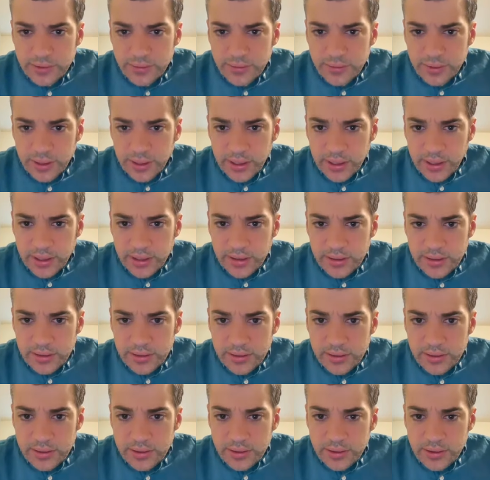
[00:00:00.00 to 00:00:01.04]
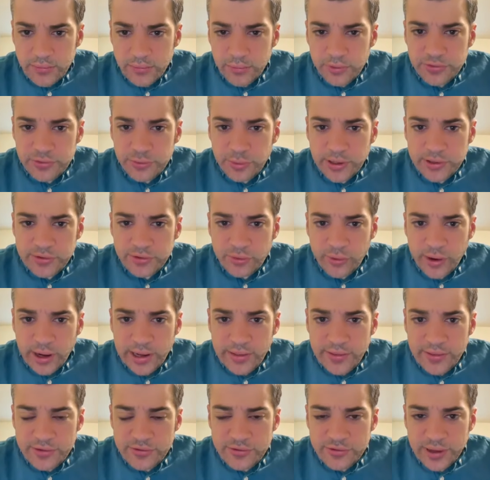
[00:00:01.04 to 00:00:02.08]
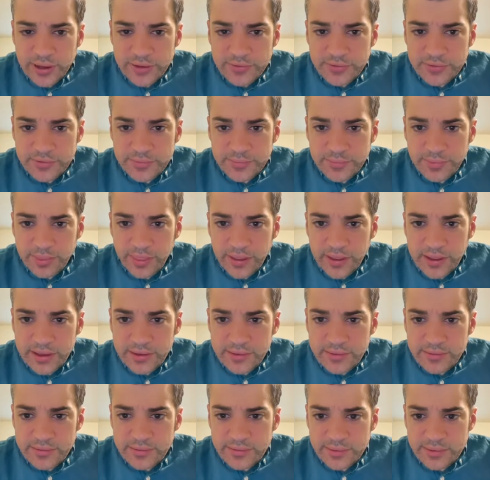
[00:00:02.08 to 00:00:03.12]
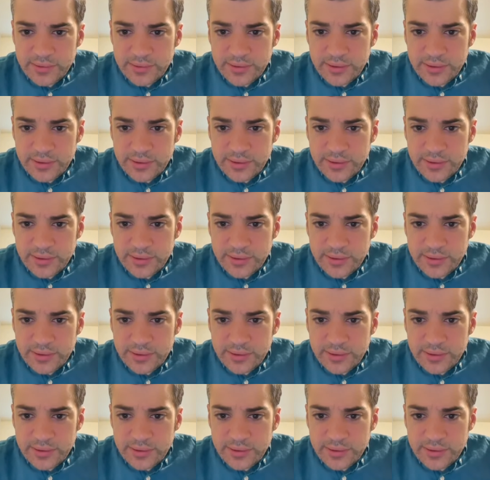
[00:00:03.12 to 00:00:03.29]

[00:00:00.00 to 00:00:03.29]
Okay. Well, do I try the chess things?